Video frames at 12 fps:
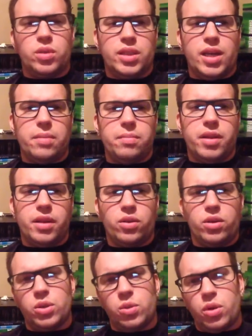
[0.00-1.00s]
10-minute
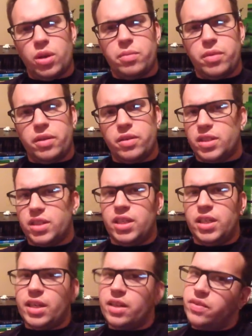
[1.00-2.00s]
or 20-minute
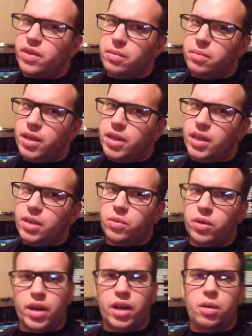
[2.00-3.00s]
scene at the very beginning
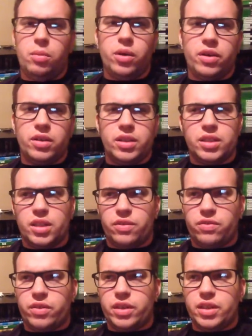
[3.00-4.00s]
where Hellboy is
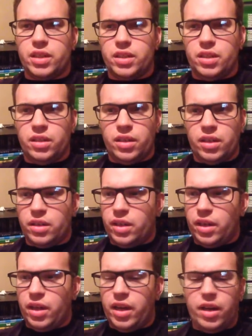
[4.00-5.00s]
confronting
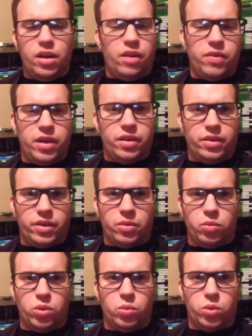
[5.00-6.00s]
Adolf Hitler
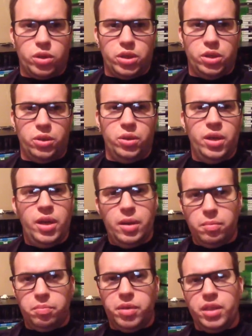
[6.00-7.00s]
in World War II,
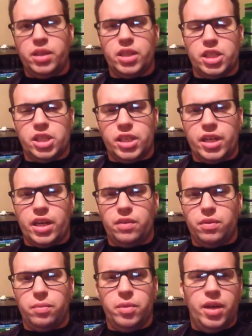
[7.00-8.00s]
beating the shit out of
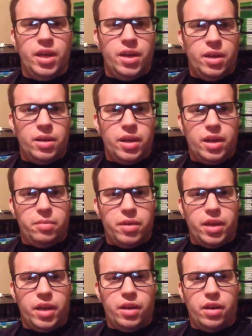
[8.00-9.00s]
him. Him
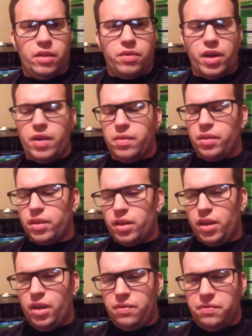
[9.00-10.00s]
and Adolf are having like a
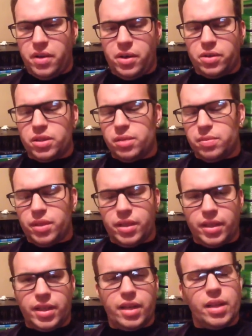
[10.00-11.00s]
gunfight or something
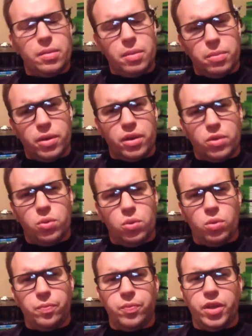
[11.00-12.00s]
like that. That'd be pretty
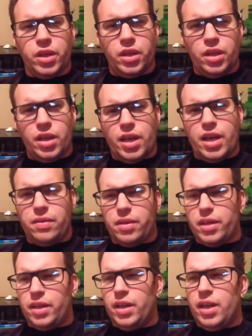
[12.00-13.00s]
cool, having
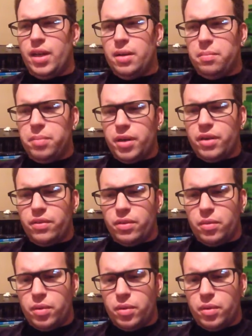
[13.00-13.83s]
it. But